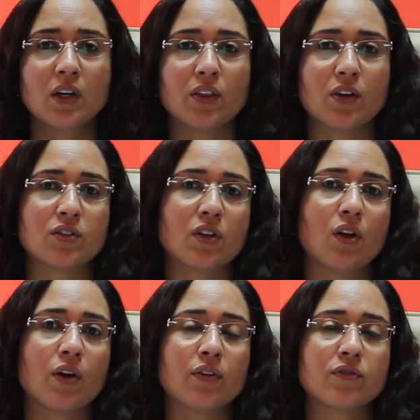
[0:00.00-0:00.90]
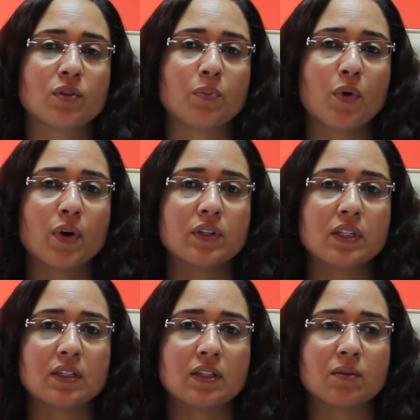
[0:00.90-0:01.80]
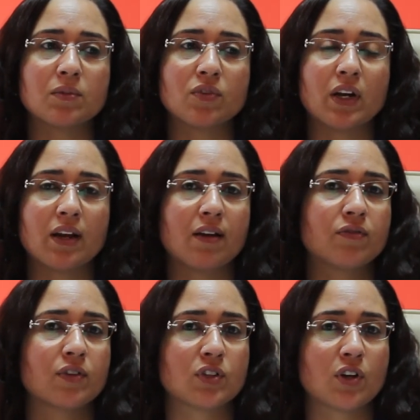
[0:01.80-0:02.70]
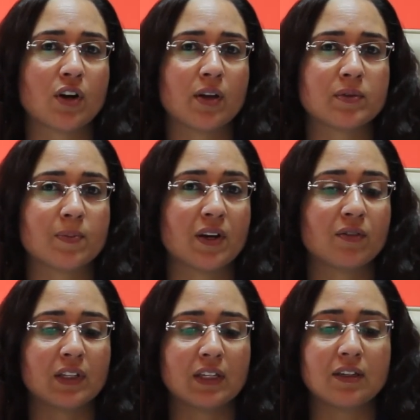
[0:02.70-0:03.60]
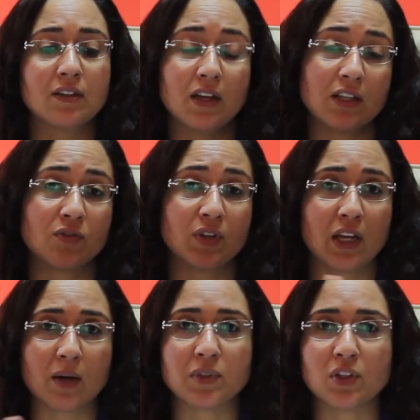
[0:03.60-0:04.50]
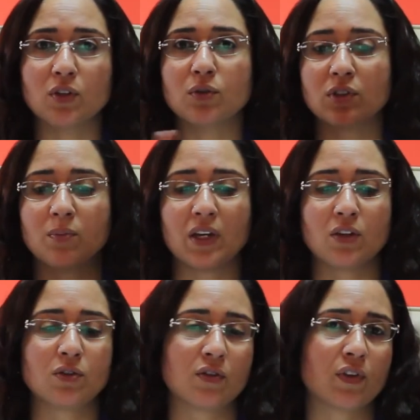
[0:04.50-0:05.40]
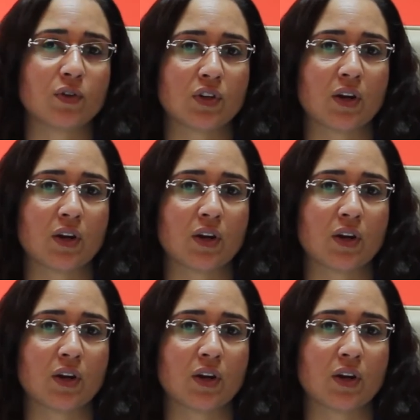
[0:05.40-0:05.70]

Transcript: There's a lot of support systems right now for startups, but it's really up to you to make use of those